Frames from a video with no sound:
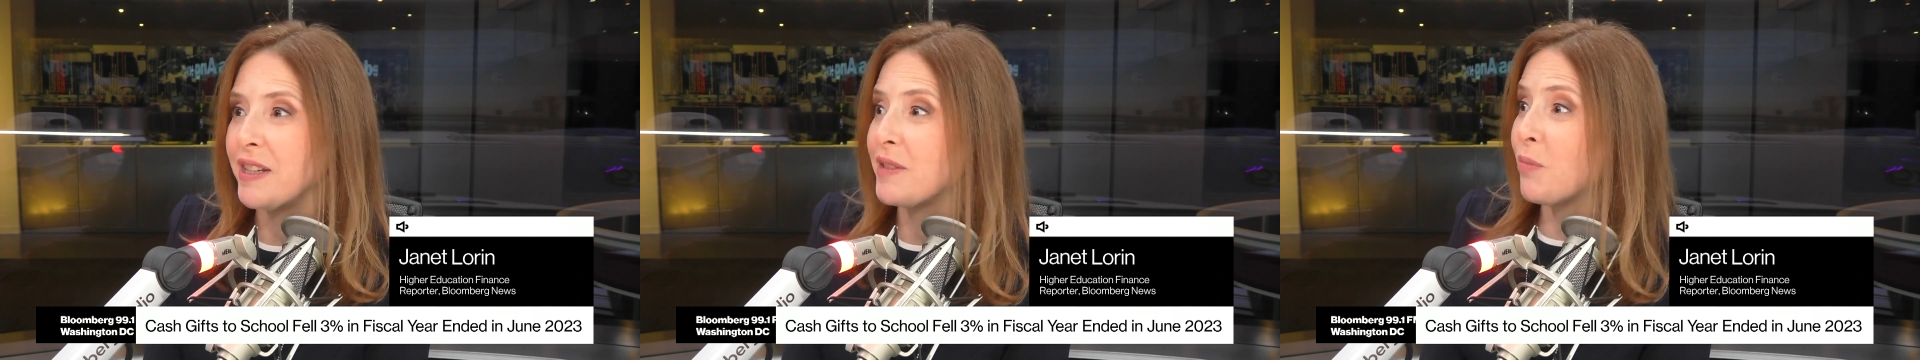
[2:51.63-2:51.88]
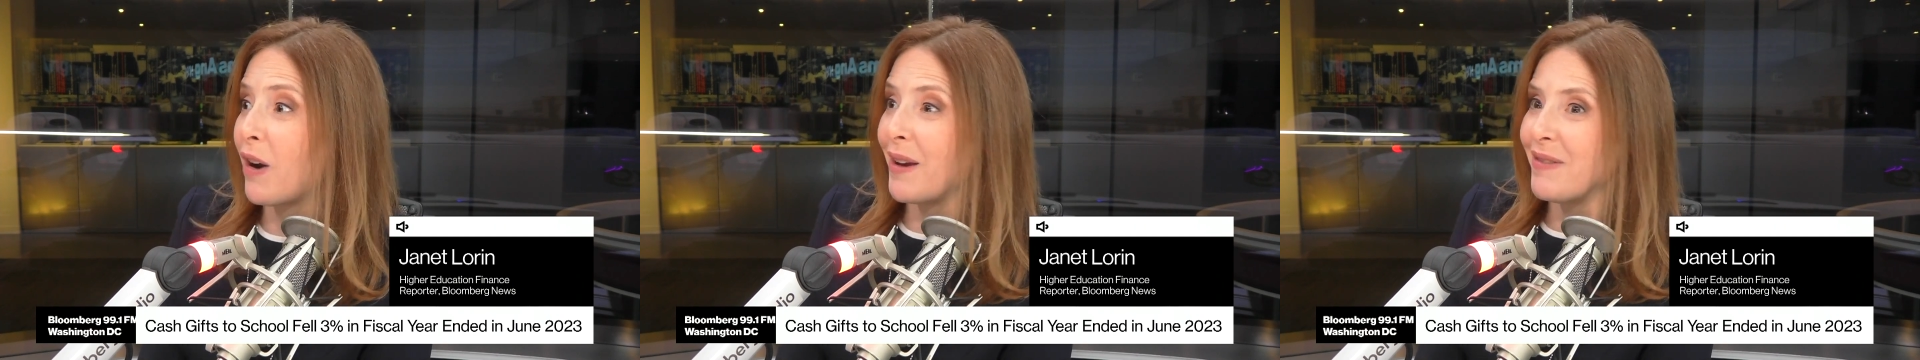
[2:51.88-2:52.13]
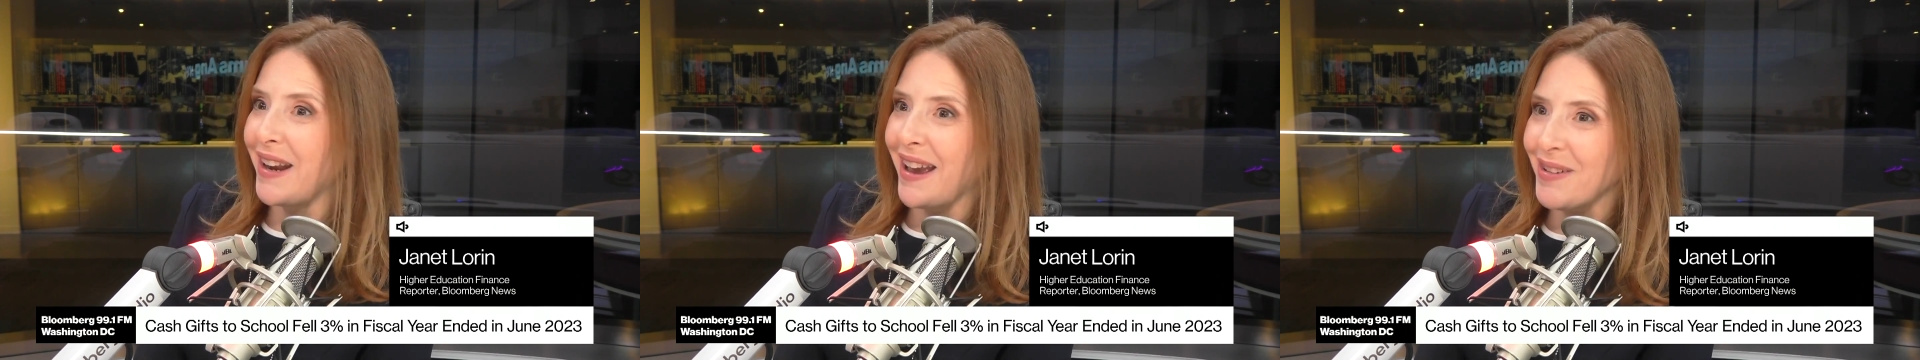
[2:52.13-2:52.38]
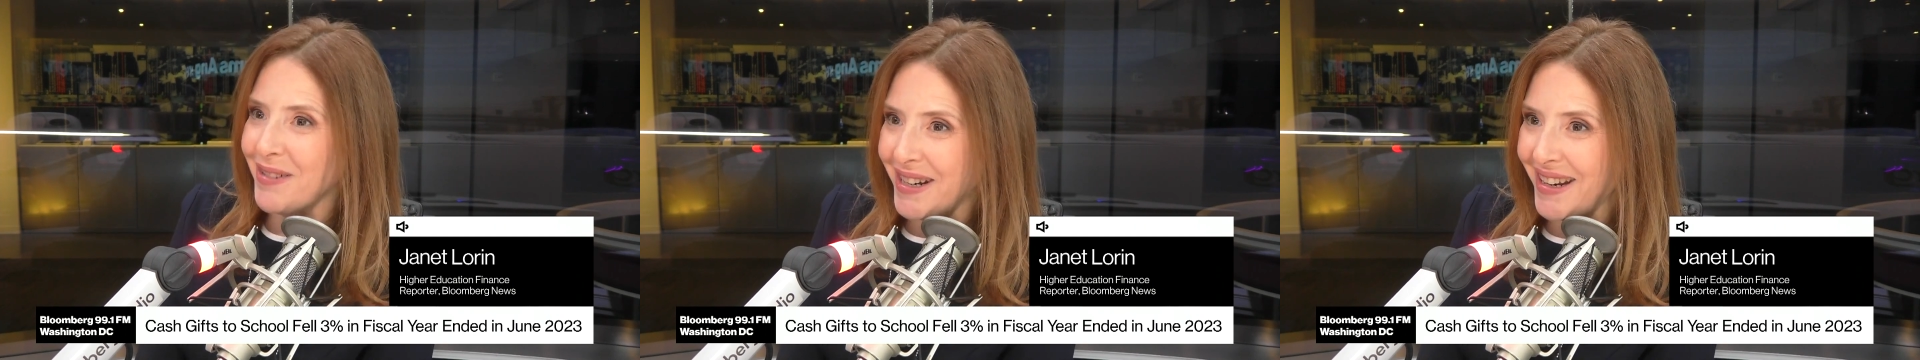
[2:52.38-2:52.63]
Is private
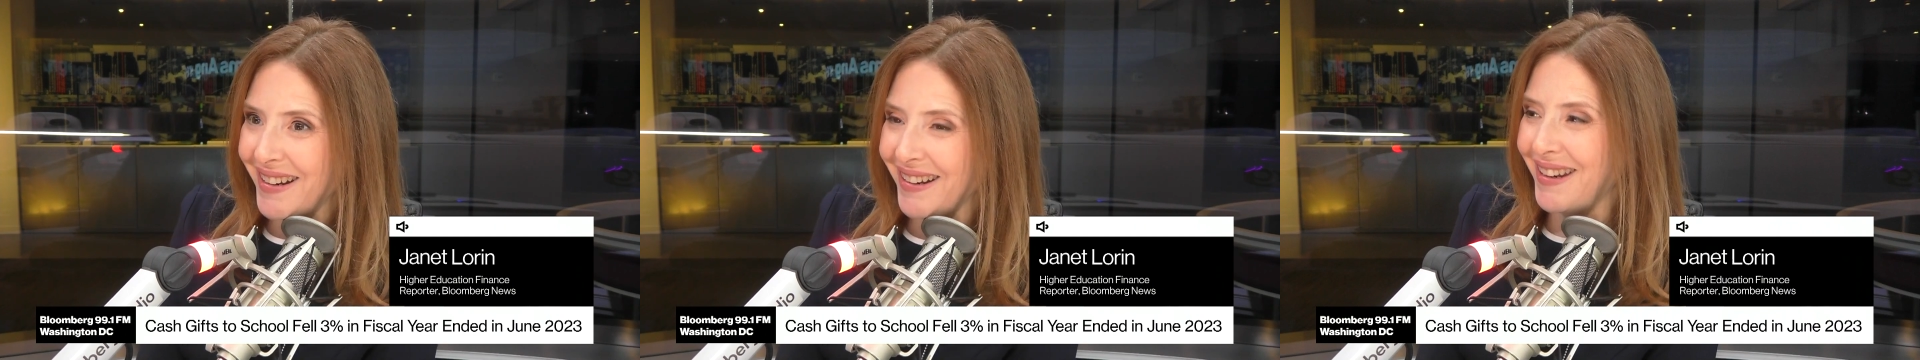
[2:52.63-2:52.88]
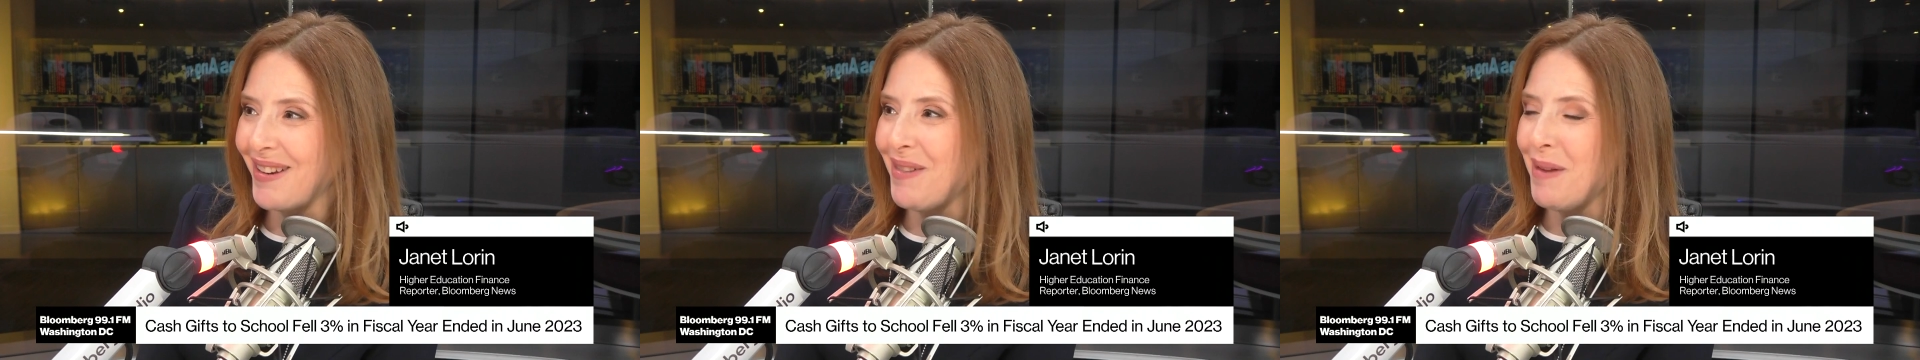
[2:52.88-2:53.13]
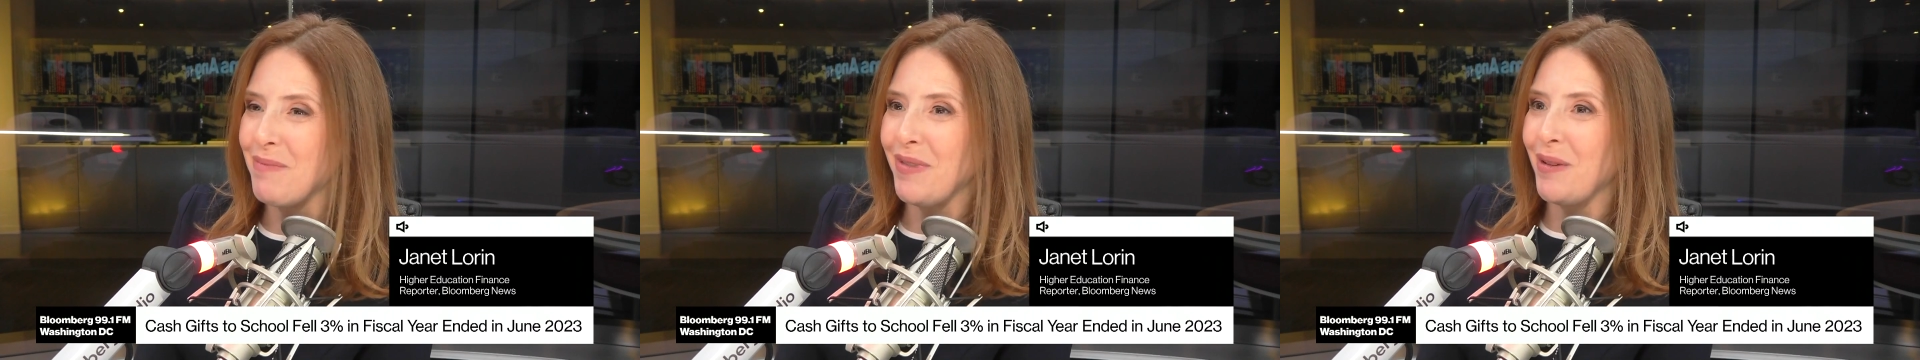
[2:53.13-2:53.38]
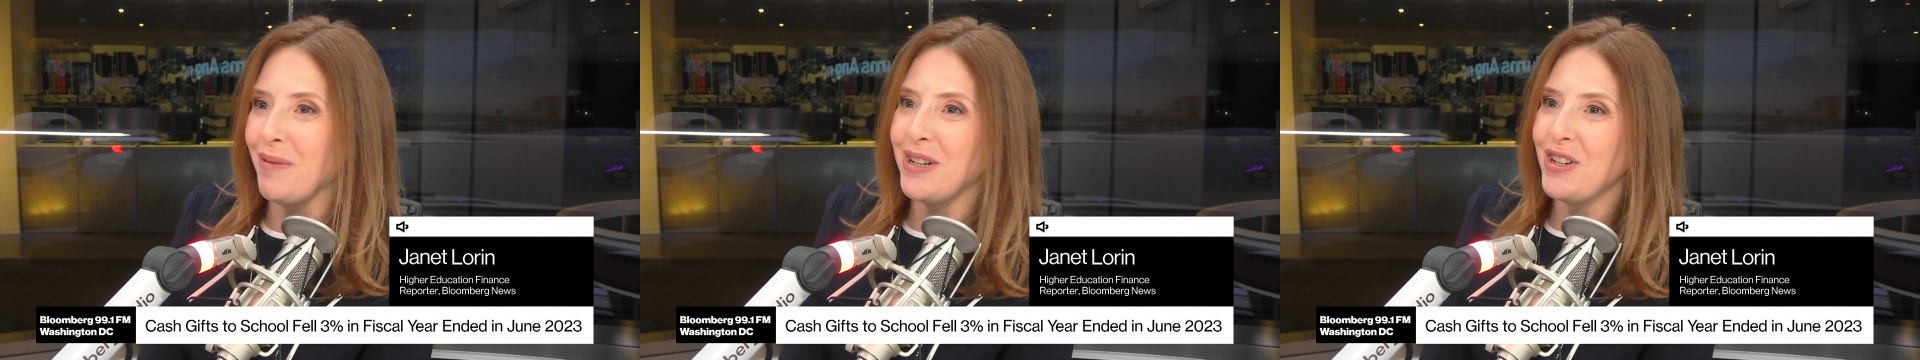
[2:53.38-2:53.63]
equity going to give them
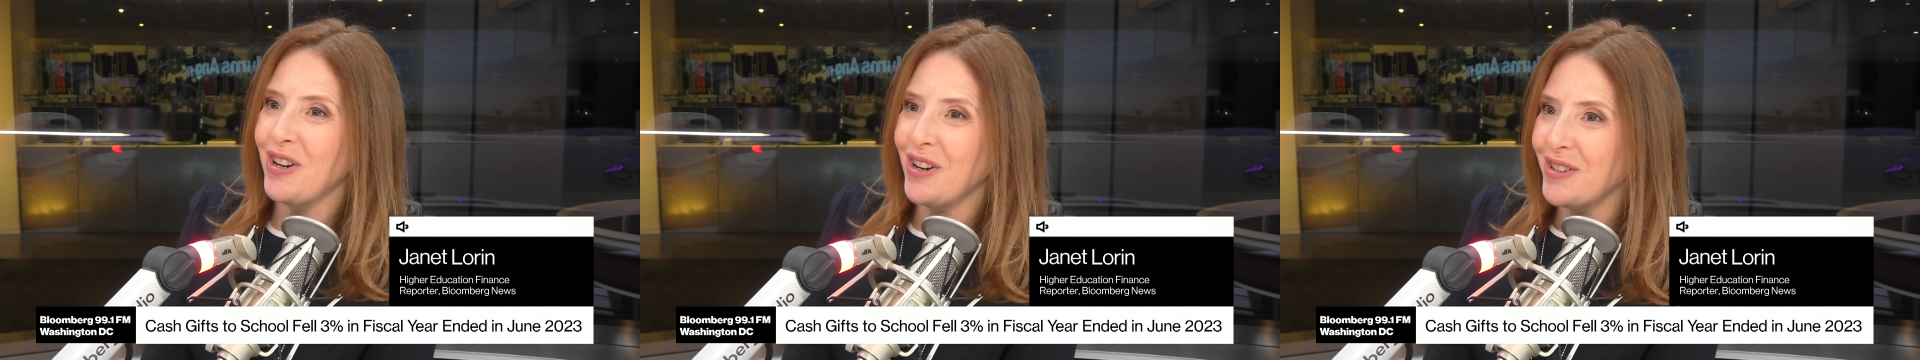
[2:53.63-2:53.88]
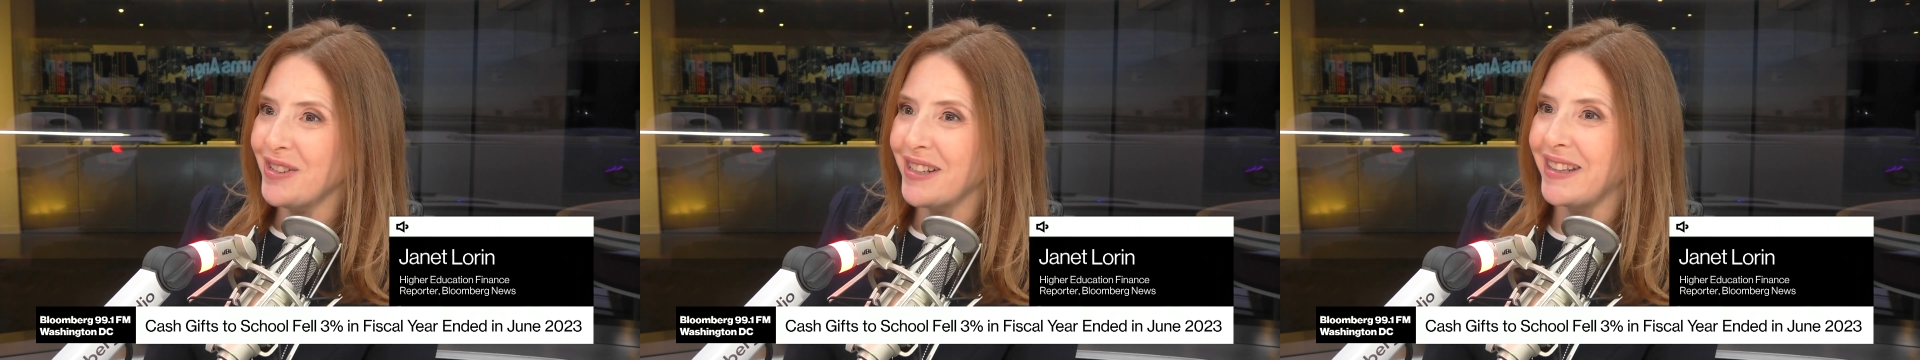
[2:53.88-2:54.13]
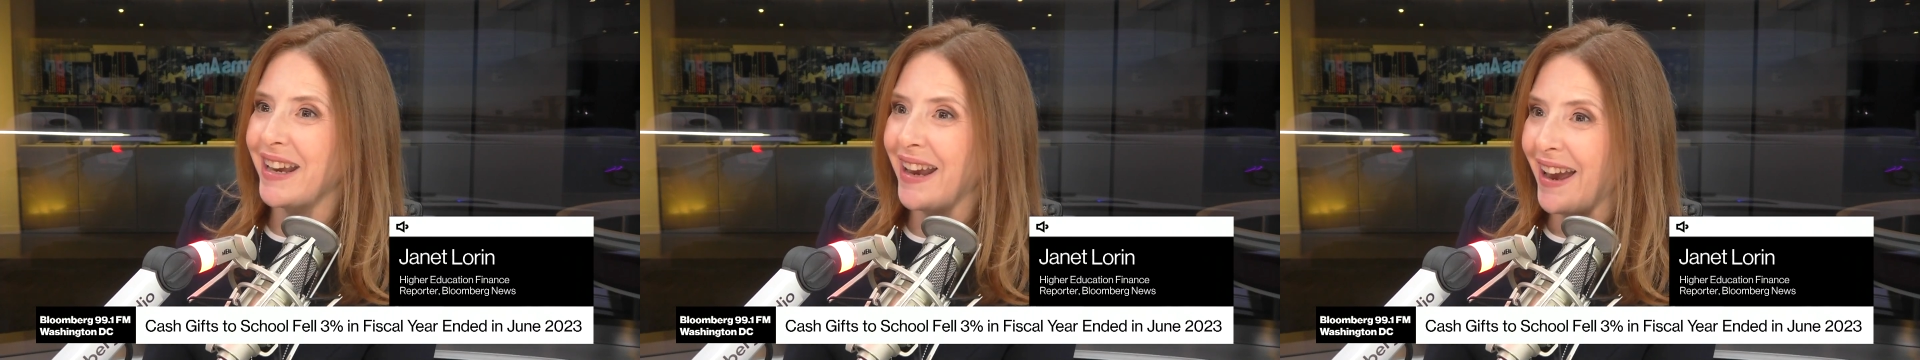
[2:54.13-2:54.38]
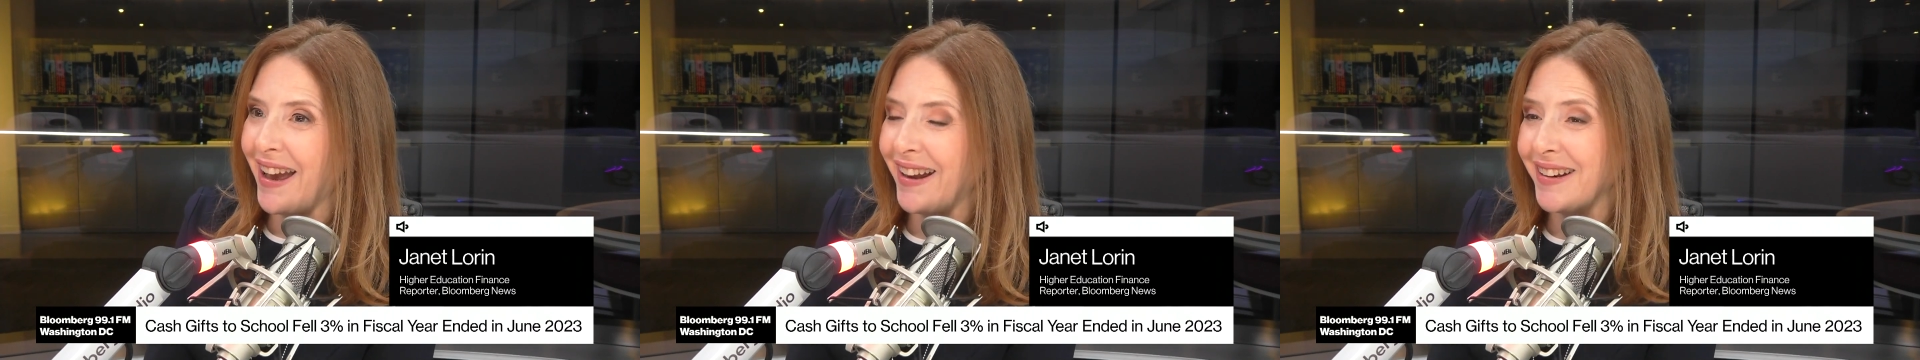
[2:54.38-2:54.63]
the returns that they
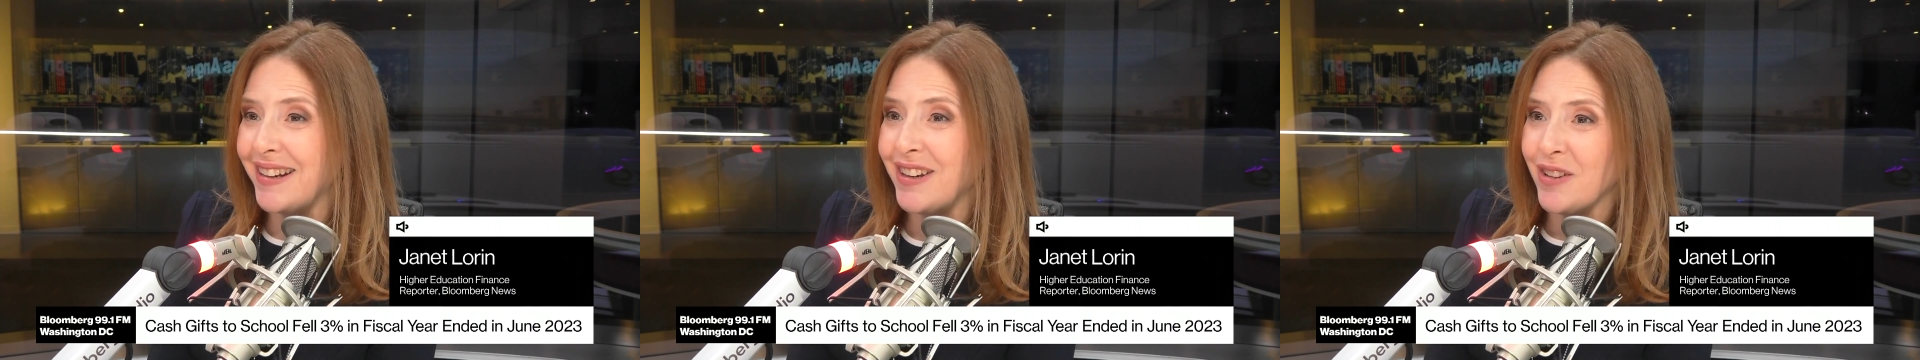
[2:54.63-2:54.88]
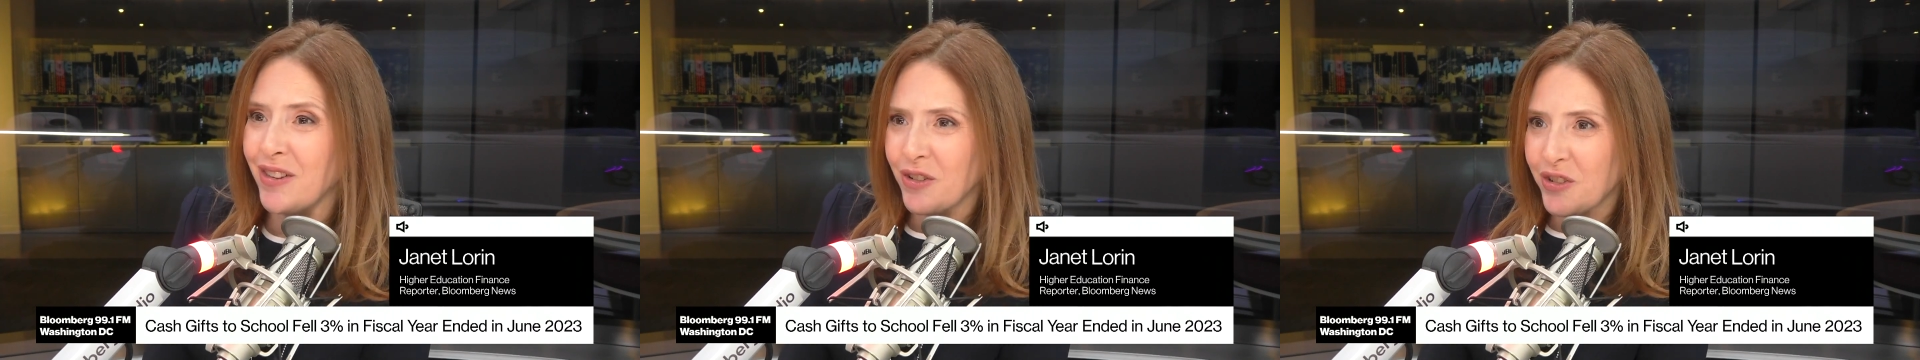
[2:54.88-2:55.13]
had? You know, they're